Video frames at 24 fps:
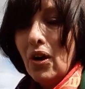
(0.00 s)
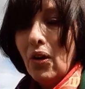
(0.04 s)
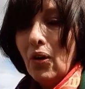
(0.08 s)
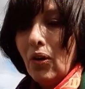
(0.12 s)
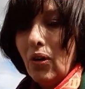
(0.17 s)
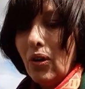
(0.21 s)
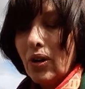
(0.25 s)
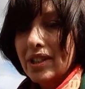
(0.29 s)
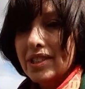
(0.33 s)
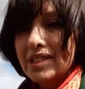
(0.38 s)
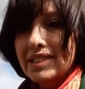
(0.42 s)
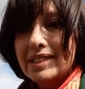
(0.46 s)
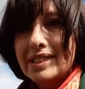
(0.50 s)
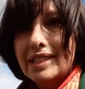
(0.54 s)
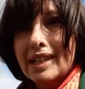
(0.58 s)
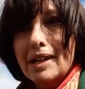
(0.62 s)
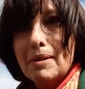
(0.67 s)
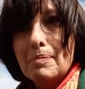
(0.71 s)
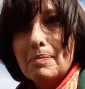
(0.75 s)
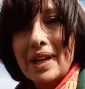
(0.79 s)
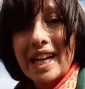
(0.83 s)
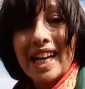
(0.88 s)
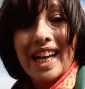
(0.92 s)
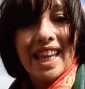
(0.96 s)
or
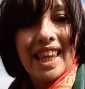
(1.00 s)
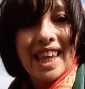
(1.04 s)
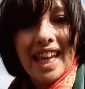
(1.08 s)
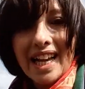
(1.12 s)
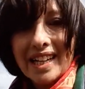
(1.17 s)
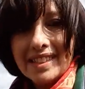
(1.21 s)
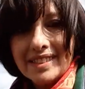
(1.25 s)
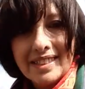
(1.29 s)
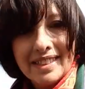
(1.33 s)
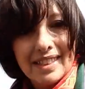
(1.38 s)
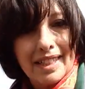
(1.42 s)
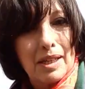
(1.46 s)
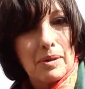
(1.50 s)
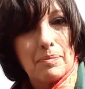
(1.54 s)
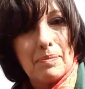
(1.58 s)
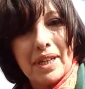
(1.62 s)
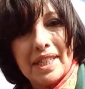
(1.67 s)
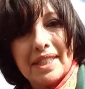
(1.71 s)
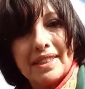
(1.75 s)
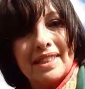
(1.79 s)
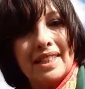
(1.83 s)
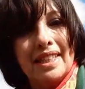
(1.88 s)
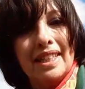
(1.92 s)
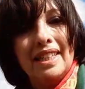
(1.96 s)
some classic
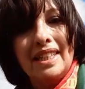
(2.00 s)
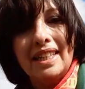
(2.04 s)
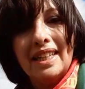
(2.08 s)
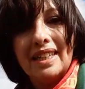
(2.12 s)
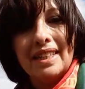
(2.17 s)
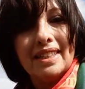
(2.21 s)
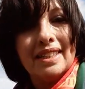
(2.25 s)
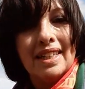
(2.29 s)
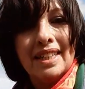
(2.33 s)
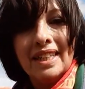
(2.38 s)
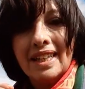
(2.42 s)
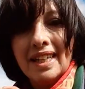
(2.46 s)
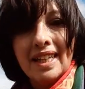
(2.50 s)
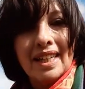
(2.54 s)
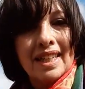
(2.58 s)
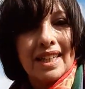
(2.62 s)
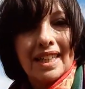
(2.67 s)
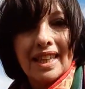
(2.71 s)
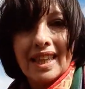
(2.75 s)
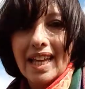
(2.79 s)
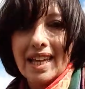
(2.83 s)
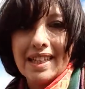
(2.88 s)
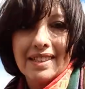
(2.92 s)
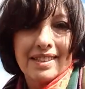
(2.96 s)
Brazilian
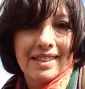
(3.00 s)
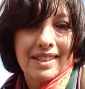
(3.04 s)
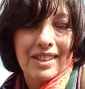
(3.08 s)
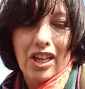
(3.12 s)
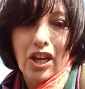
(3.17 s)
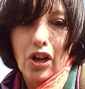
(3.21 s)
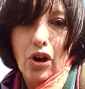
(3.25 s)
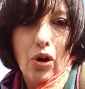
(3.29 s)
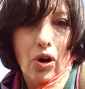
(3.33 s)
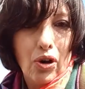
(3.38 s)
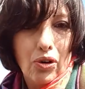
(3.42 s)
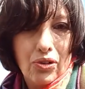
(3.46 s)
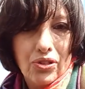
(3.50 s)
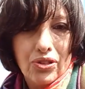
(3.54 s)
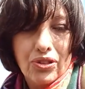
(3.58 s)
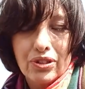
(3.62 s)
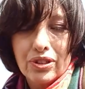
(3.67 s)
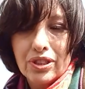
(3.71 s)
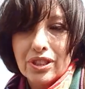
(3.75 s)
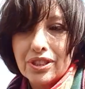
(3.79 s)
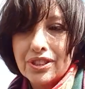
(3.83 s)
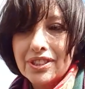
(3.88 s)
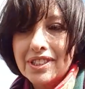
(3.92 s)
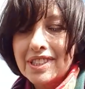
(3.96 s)
classic
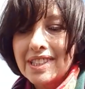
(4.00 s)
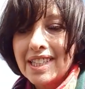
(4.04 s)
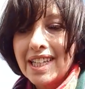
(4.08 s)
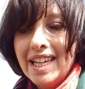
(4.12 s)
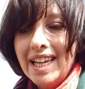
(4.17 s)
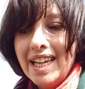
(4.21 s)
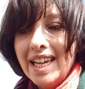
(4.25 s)
authors,